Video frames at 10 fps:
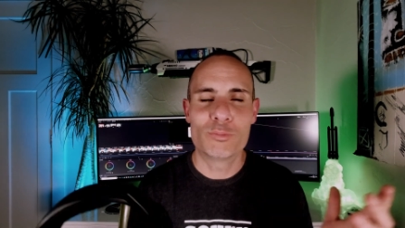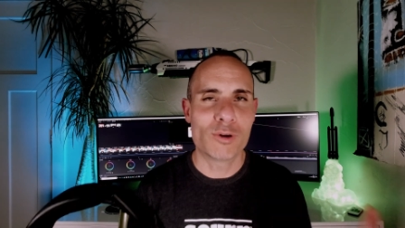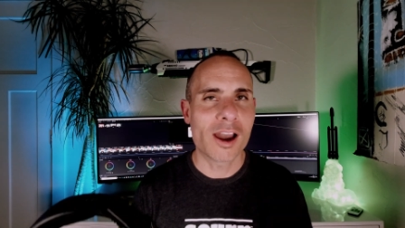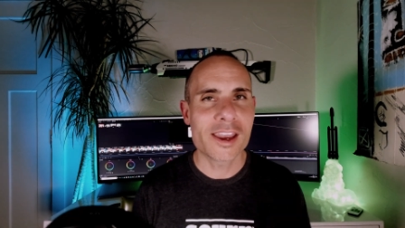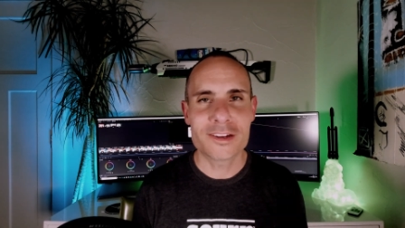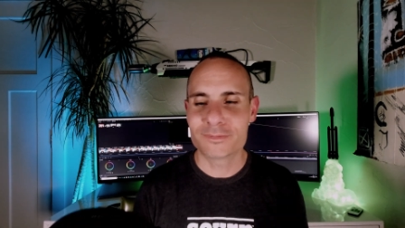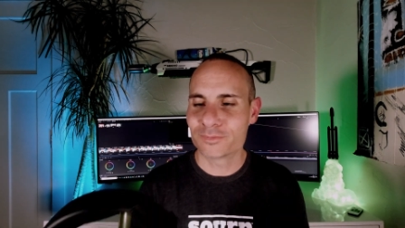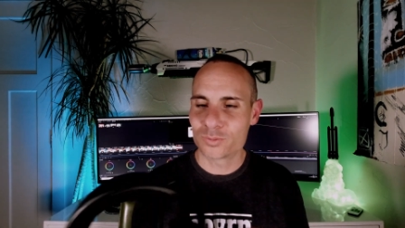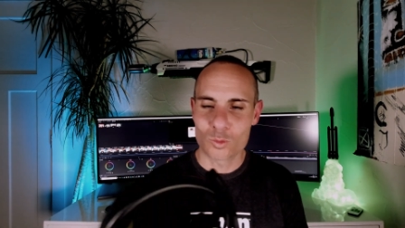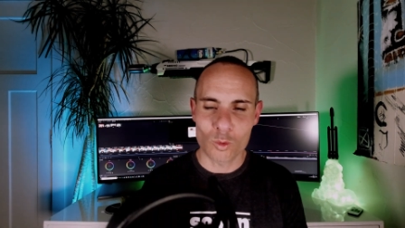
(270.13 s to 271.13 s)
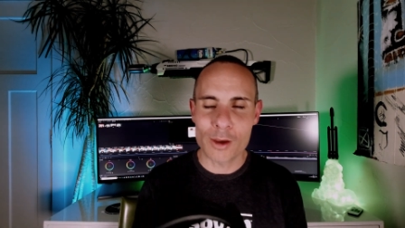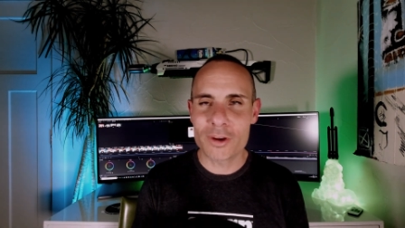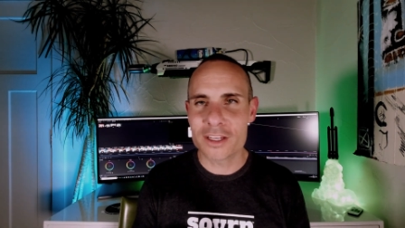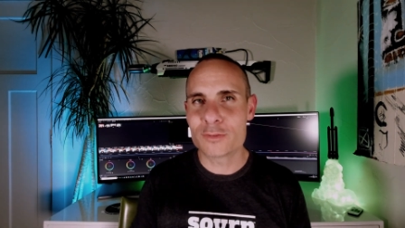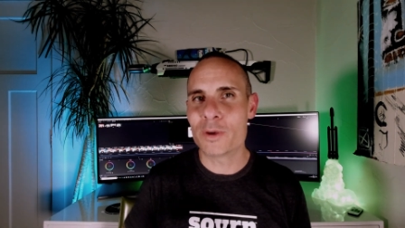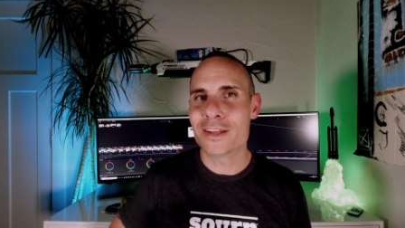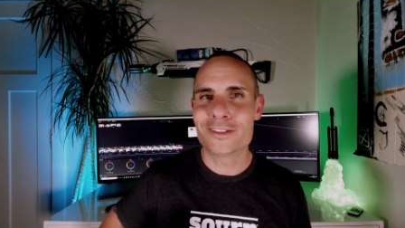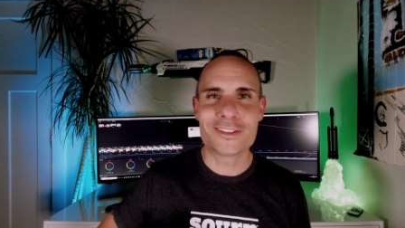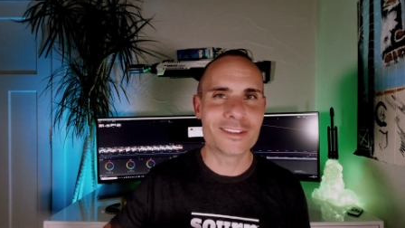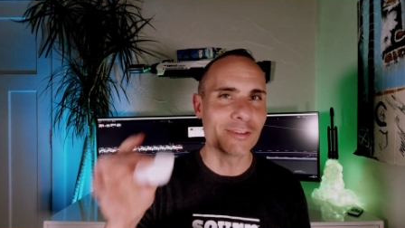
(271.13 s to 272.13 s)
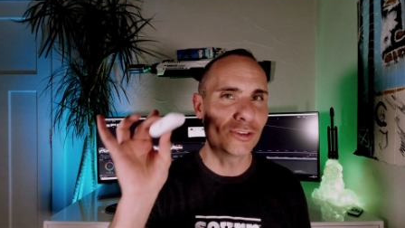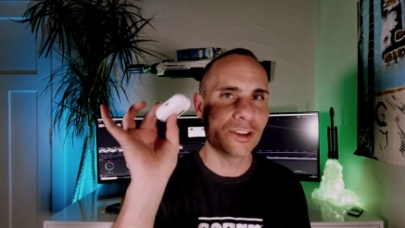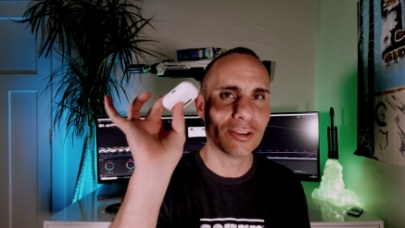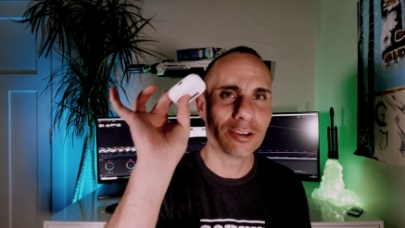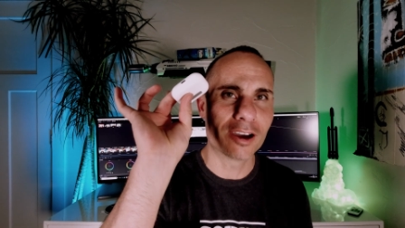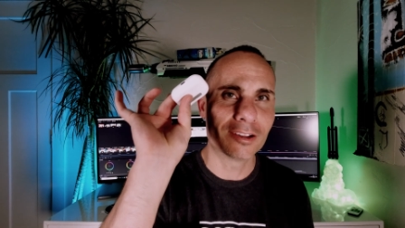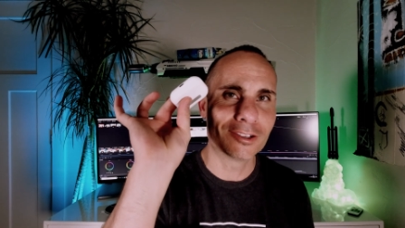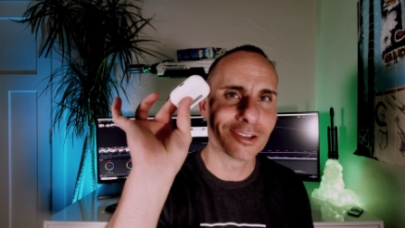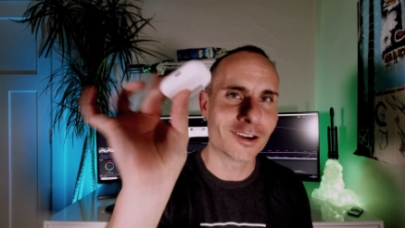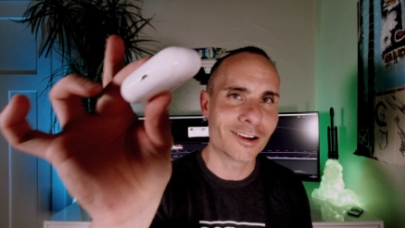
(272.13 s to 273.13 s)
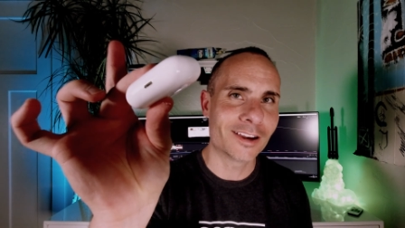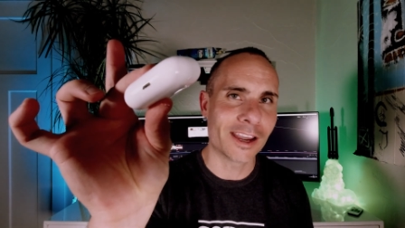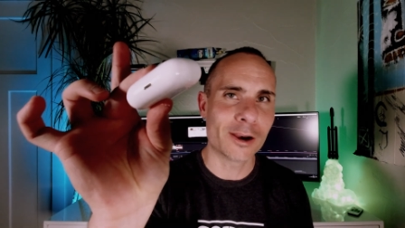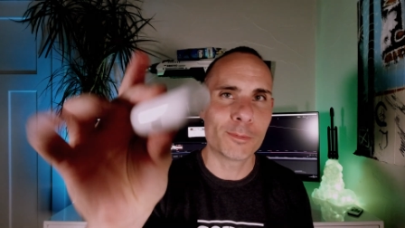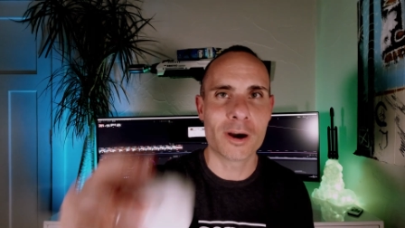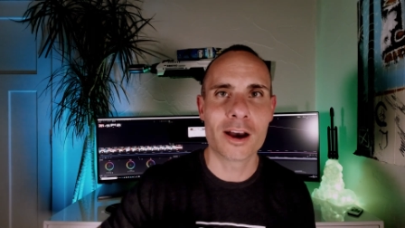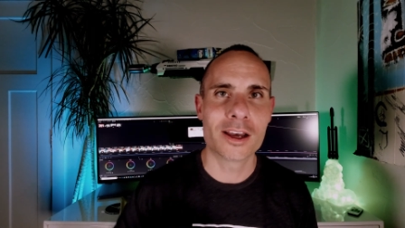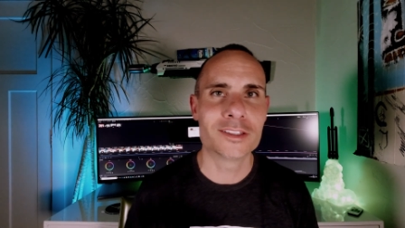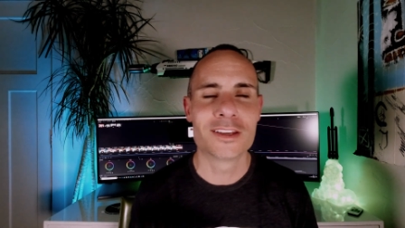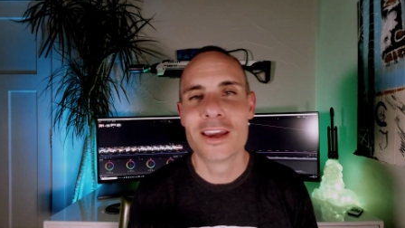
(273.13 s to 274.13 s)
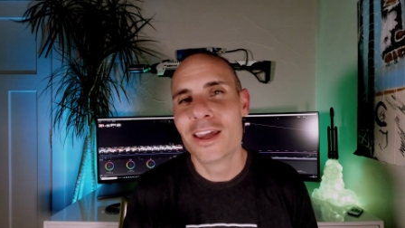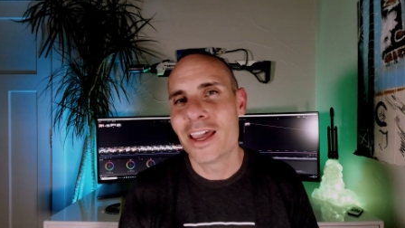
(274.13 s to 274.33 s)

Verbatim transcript: Brian, why would I spend several hundred dollars on AirPods